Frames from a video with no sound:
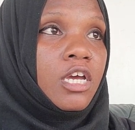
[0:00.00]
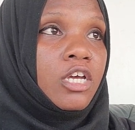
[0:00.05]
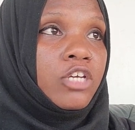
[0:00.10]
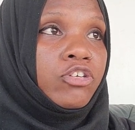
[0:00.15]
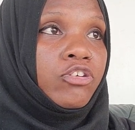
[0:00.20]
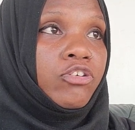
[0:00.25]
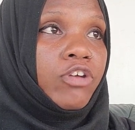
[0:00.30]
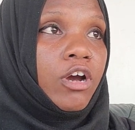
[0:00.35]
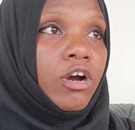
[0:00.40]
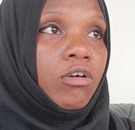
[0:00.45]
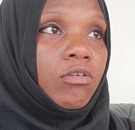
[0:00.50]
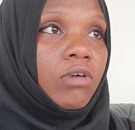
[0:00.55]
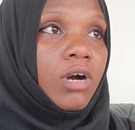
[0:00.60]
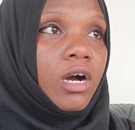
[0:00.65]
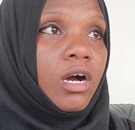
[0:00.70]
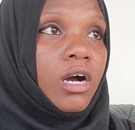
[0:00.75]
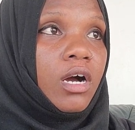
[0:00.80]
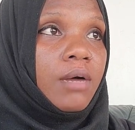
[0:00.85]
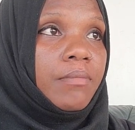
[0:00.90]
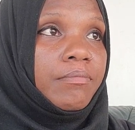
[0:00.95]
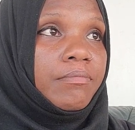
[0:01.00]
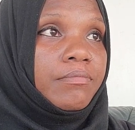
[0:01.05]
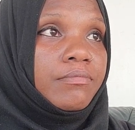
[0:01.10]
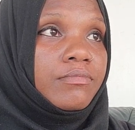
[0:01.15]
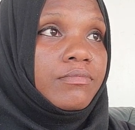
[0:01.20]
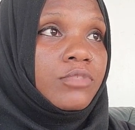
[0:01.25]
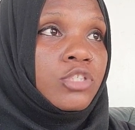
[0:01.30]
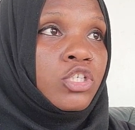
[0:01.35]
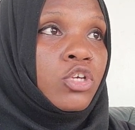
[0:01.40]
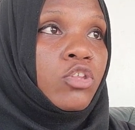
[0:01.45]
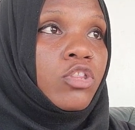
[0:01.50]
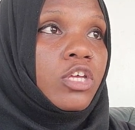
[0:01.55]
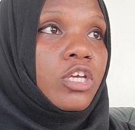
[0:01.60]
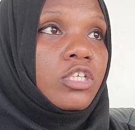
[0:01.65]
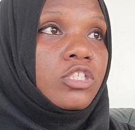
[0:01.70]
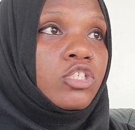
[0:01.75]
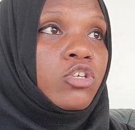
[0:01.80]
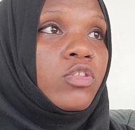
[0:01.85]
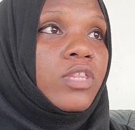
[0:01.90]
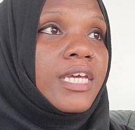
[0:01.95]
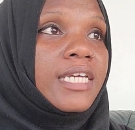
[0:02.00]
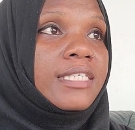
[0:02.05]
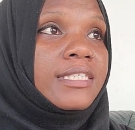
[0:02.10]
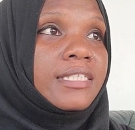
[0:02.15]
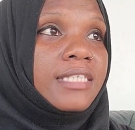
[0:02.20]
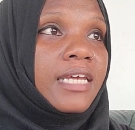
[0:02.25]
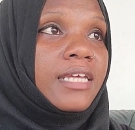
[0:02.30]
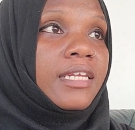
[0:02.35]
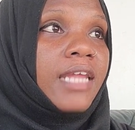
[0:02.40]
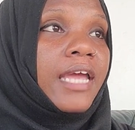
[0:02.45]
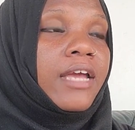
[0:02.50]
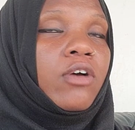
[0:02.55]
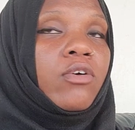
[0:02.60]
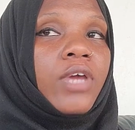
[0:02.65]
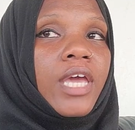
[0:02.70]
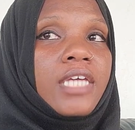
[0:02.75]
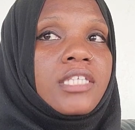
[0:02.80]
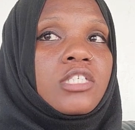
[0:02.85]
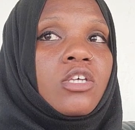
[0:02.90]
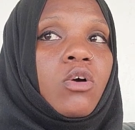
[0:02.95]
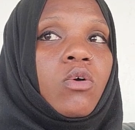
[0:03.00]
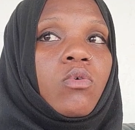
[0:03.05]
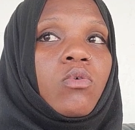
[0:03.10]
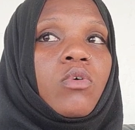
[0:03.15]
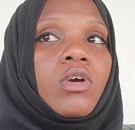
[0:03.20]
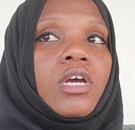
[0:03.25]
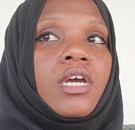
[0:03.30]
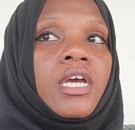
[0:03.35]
you know um to the to the extent like okay so